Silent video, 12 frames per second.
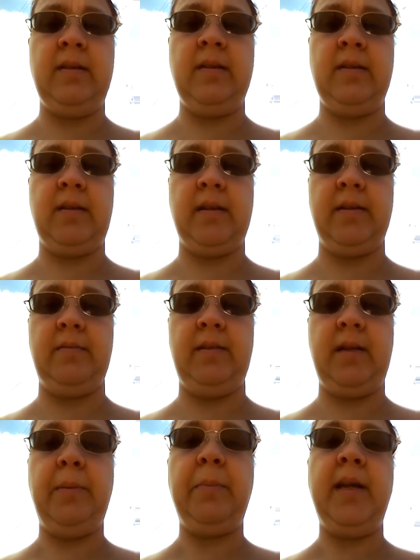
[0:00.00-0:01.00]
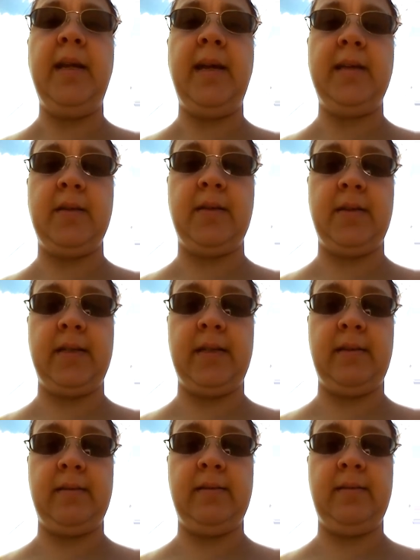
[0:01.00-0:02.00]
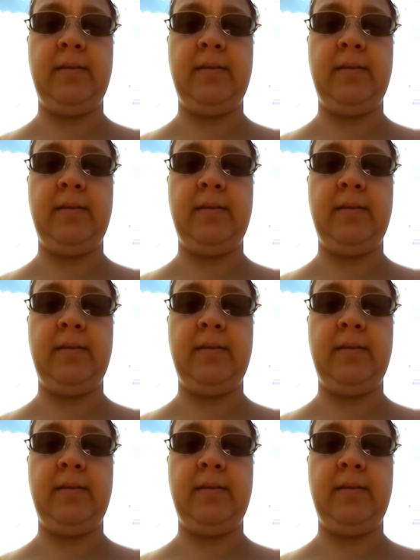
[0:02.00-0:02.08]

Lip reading: Okay, now my neck's hot.